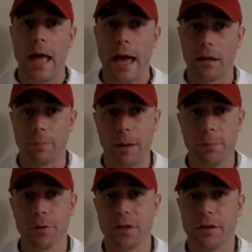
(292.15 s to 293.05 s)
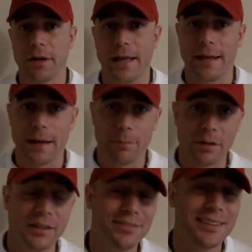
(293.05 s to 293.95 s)
Alabama, on the other hand, I
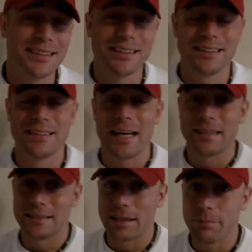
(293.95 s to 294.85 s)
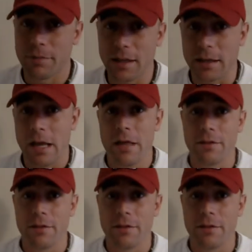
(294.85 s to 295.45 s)
believe, did the exact same thing.